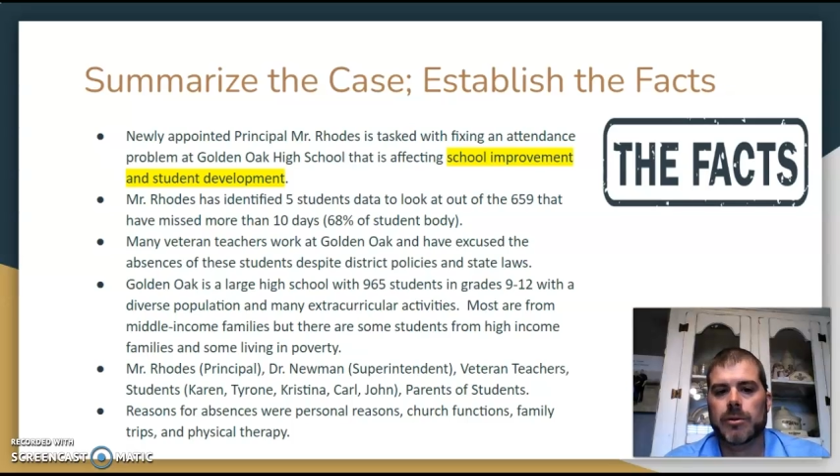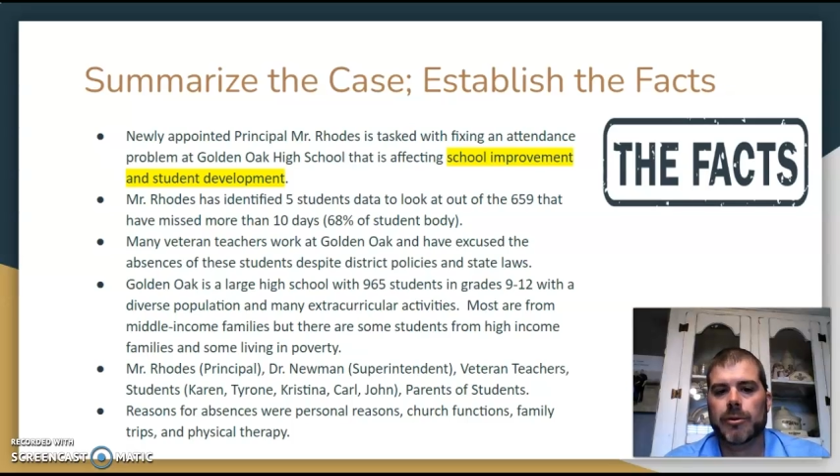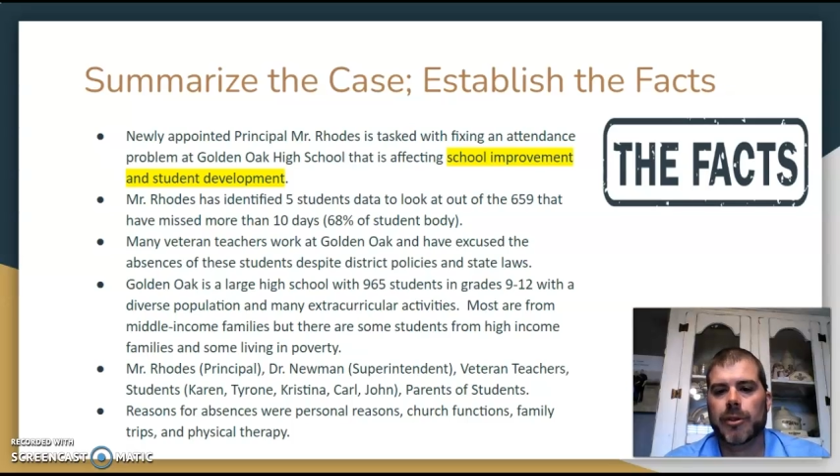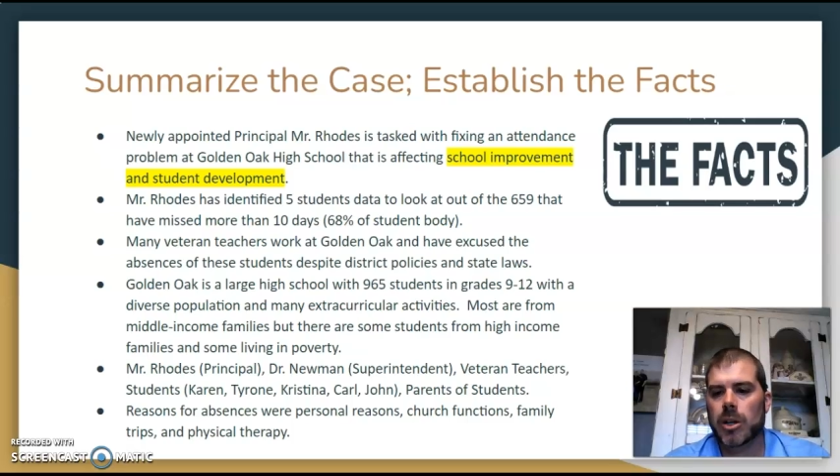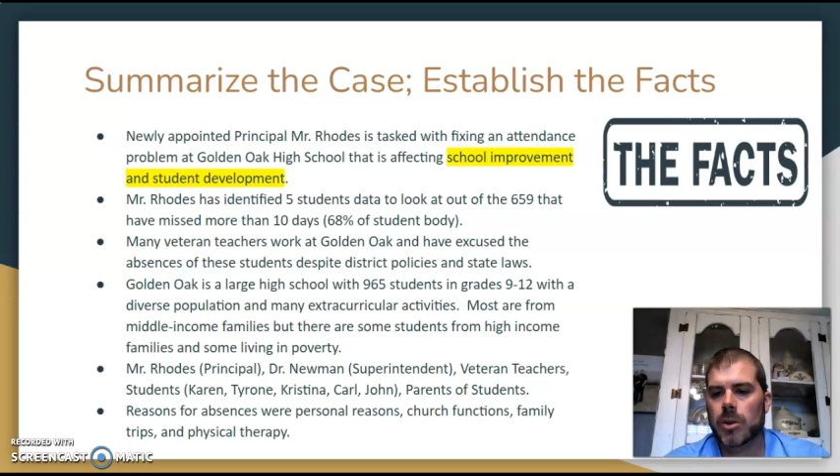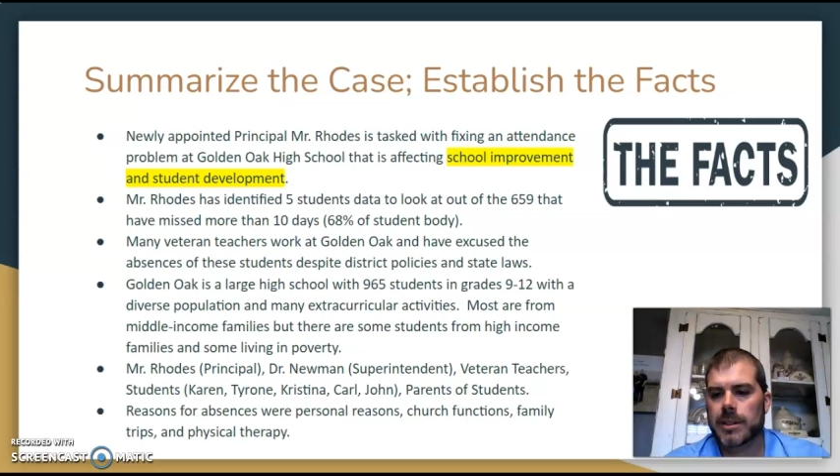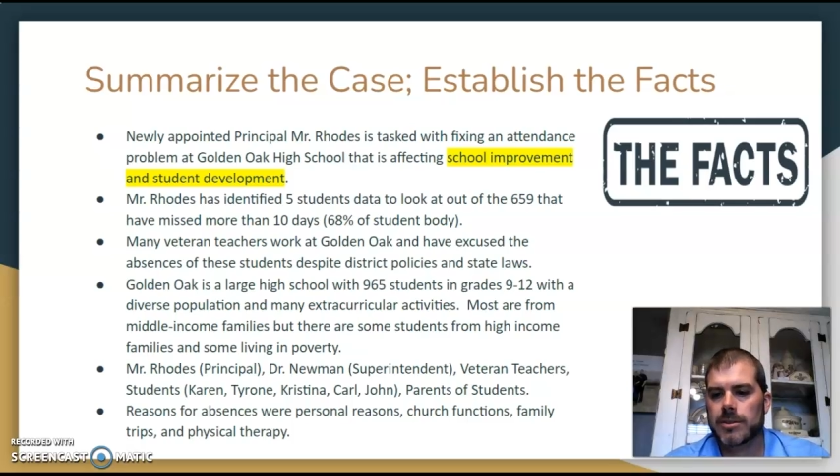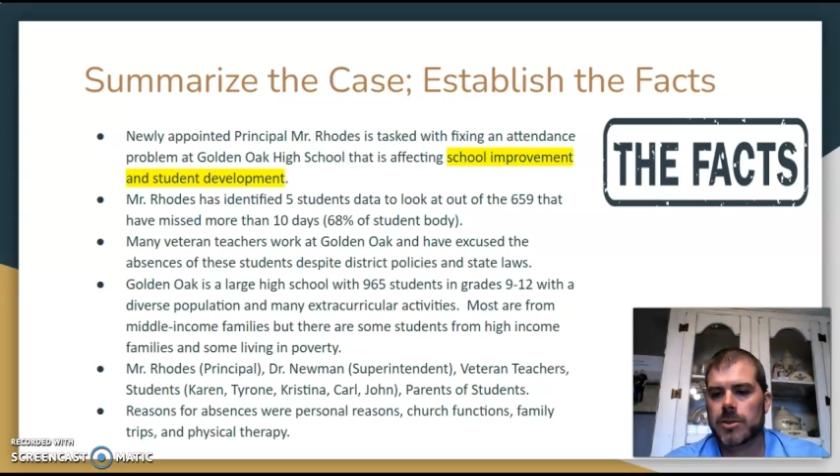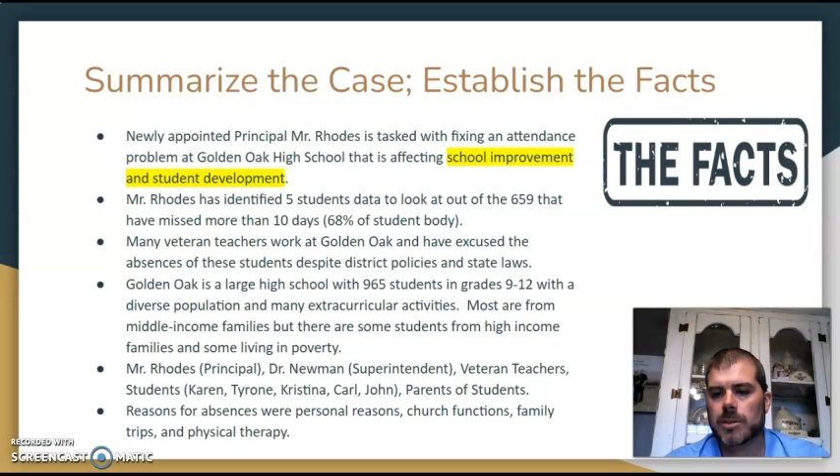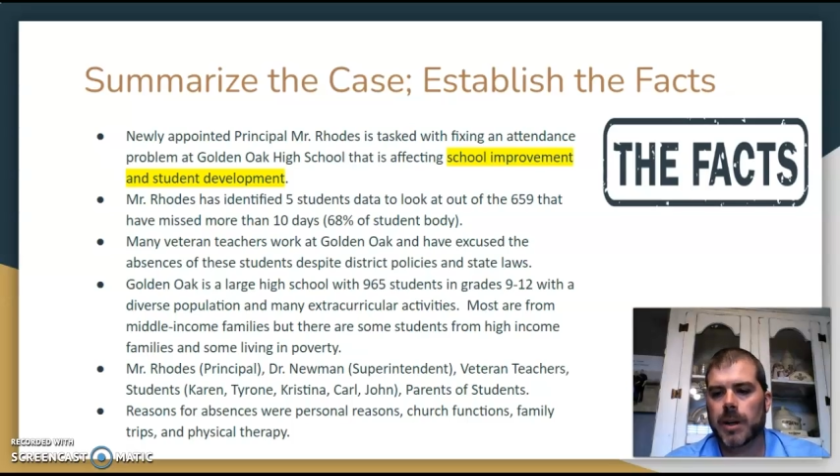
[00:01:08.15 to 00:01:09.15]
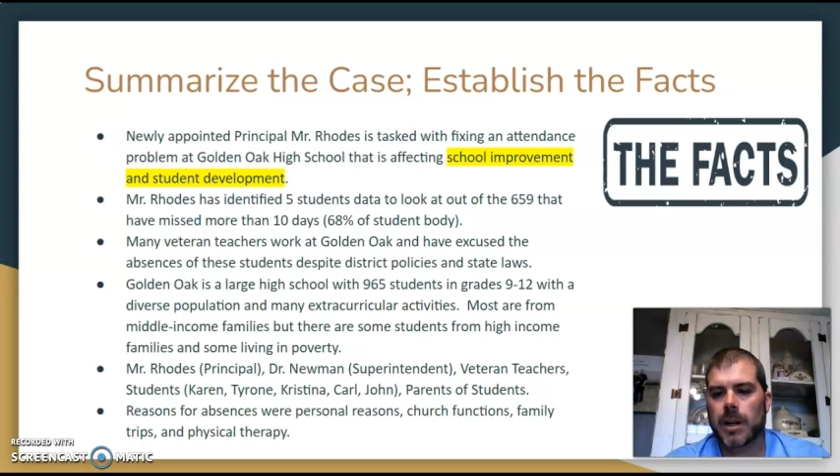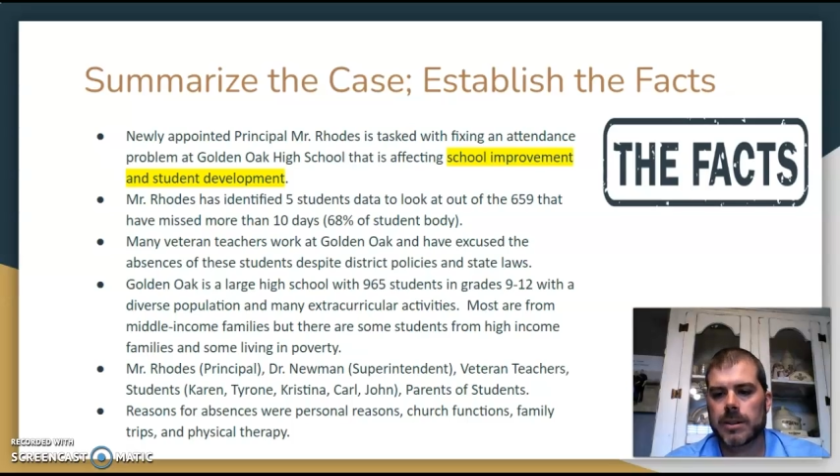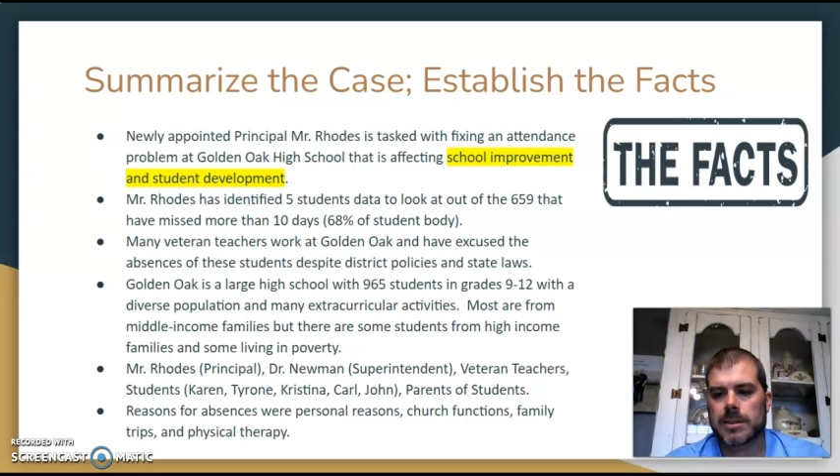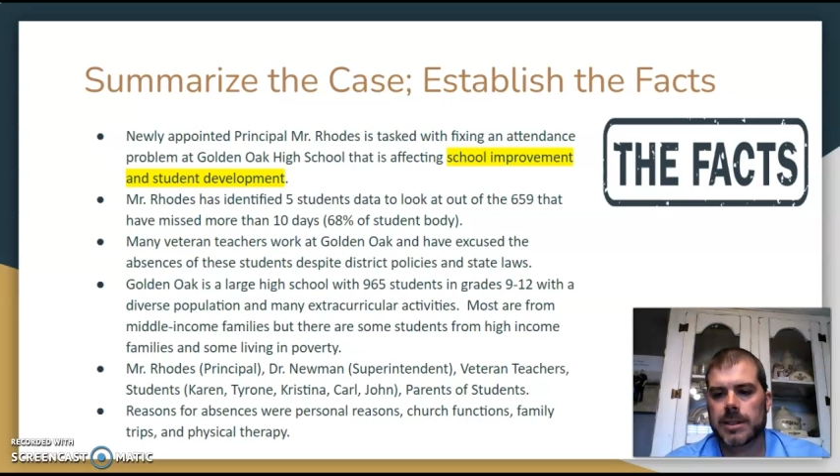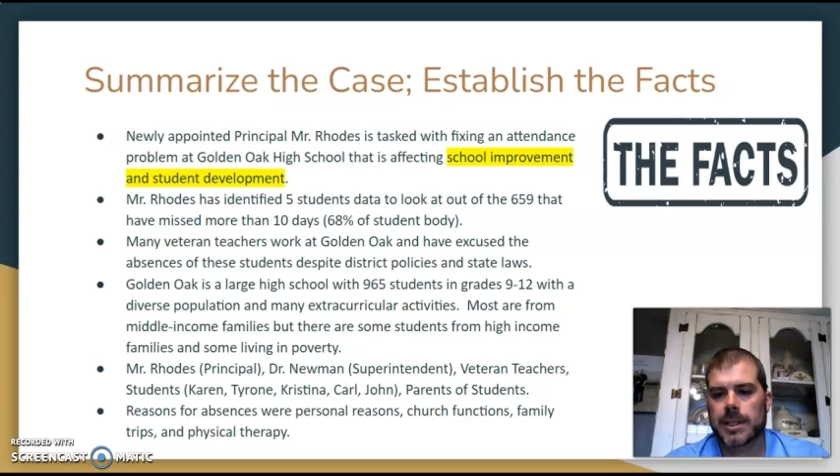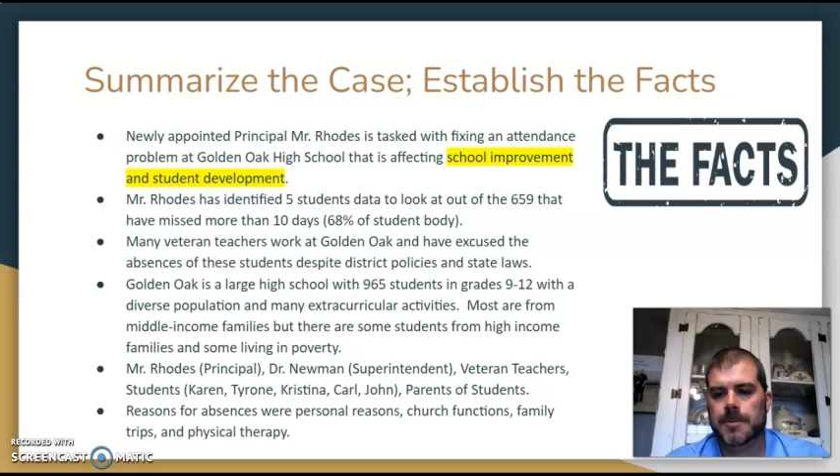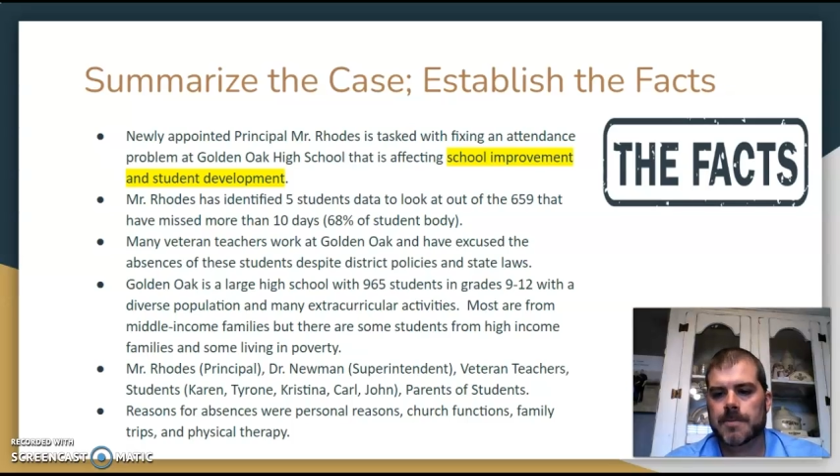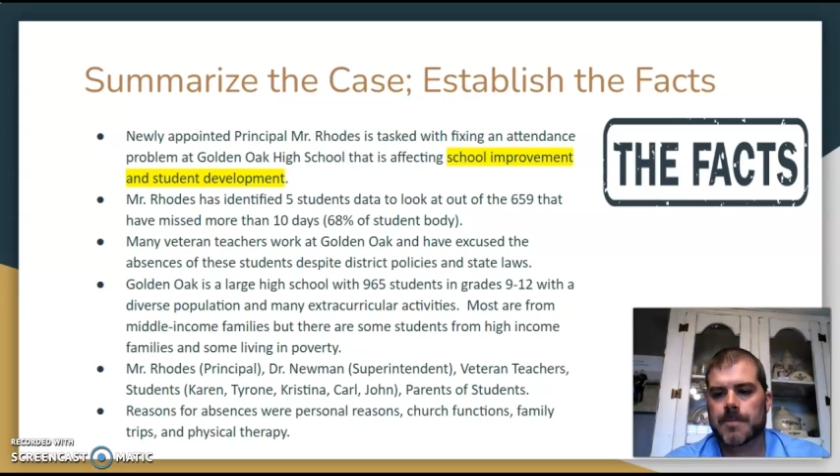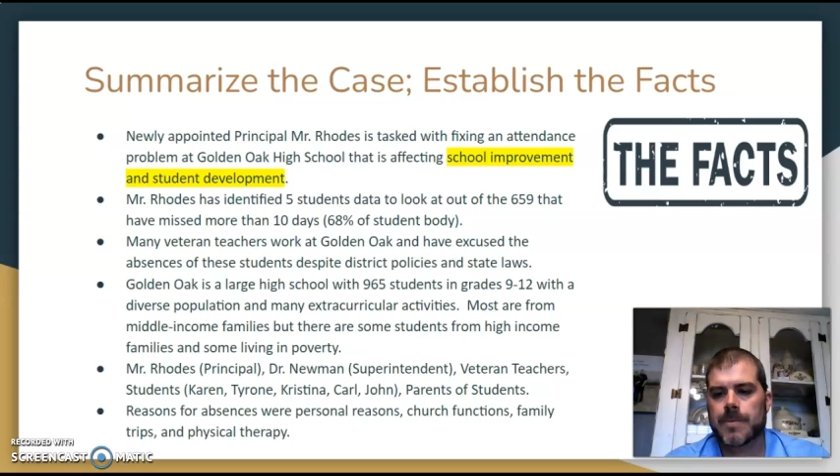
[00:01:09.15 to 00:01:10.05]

following district policy,